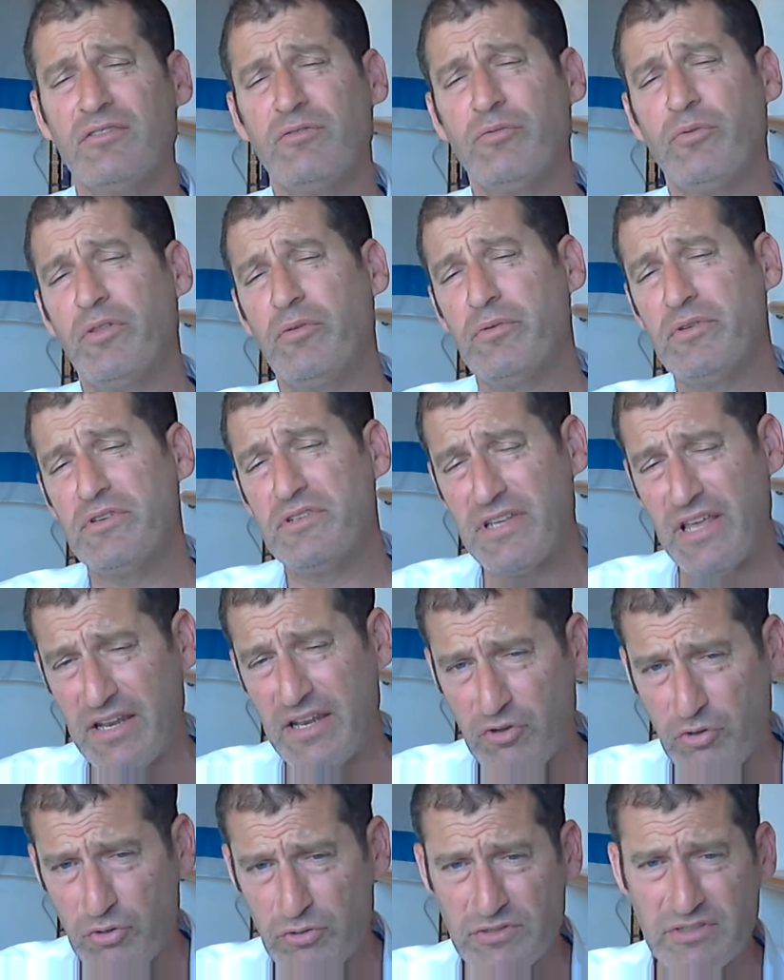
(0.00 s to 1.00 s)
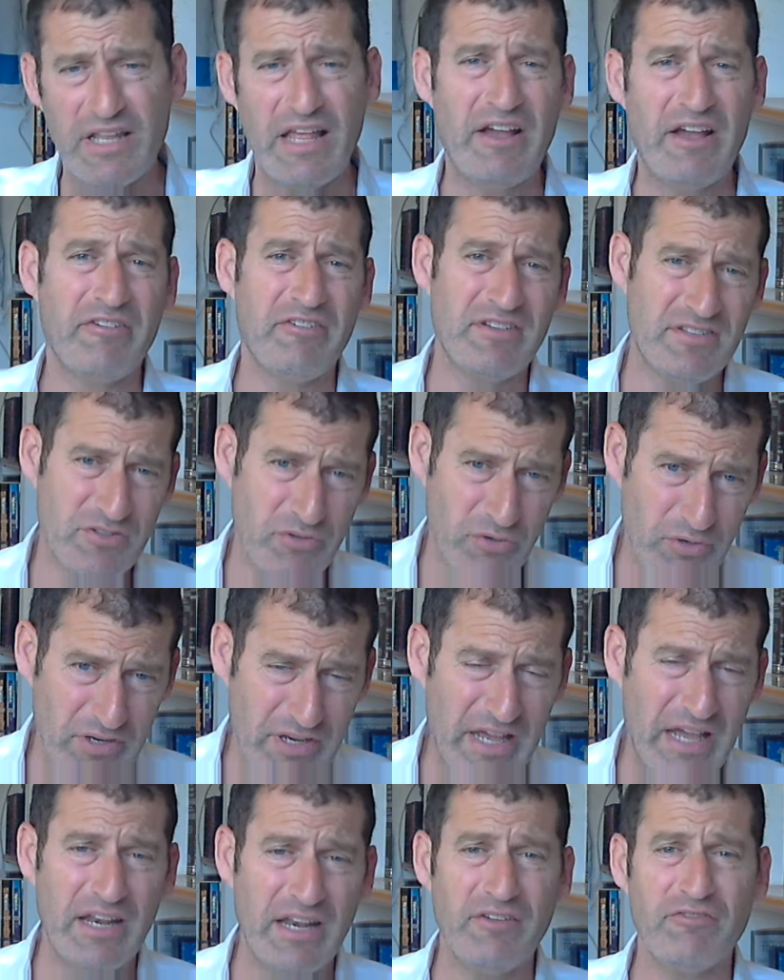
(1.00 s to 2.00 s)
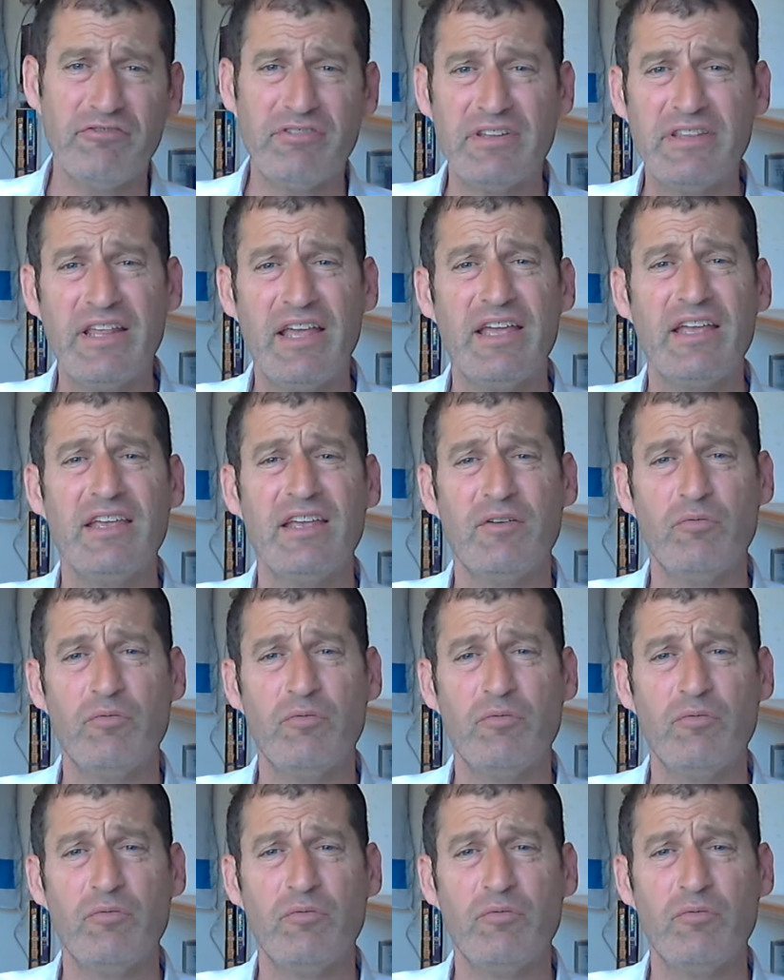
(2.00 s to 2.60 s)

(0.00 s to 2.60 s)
whether we say it in Chutz La'aretz or not every day,